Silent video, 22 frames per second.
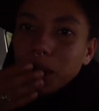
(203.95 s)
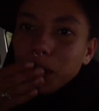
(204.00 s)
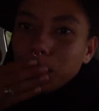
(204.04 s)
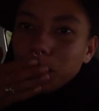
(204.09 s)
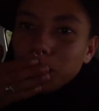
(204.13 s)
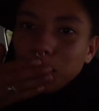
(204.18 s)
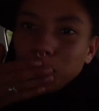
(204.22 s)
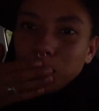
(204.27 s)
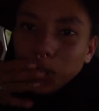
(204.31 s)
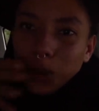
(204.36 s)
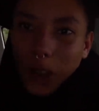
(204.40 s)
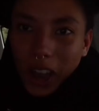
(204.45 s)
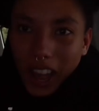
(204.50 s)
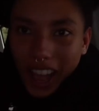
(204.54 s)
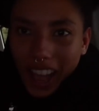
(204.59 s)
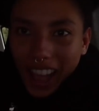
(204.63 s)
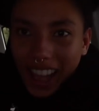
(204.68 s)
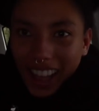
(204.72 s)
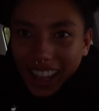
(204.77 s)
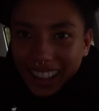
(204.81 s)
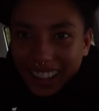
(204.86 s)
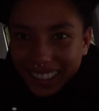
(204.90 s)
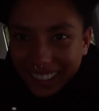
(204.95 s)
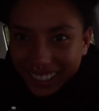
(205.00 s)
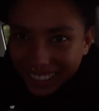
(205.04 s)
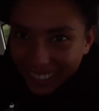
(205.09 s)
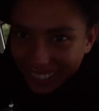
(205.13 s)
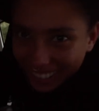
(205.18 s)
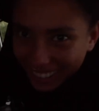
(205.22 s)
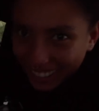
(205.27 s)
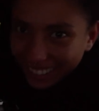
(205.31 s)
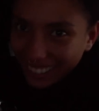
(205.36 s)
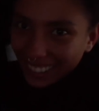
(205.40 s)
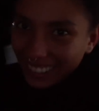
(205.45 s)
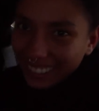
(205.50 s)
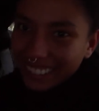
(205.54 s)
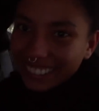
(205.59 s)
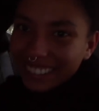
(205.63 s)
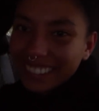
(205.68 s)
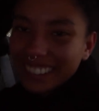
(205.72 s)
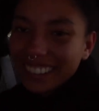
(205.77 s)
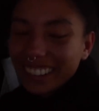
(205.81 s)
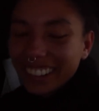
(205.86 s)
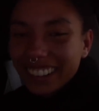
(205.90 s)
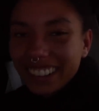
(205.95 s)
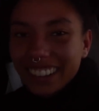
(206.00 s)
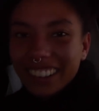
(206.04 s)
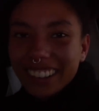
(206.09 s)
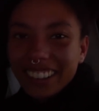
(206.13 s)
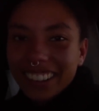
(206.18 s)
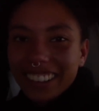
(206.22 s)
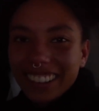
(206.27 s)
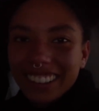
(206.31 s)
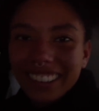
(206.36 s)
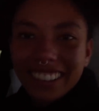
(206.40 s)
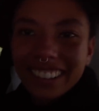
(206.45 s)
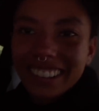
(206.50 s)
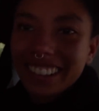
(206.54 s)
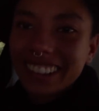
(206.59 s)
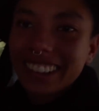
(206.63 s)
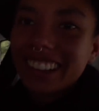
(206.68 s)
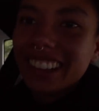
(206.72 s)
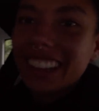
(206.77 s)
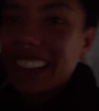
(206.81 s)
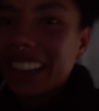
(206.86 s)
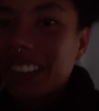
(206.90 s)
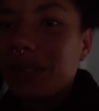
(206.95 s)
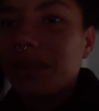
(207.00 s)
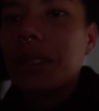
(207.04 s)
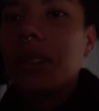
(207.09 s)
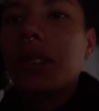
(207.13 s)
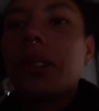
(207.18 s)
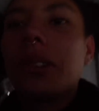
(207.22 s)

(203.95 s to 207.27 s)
Mwah! Oh God, I'm so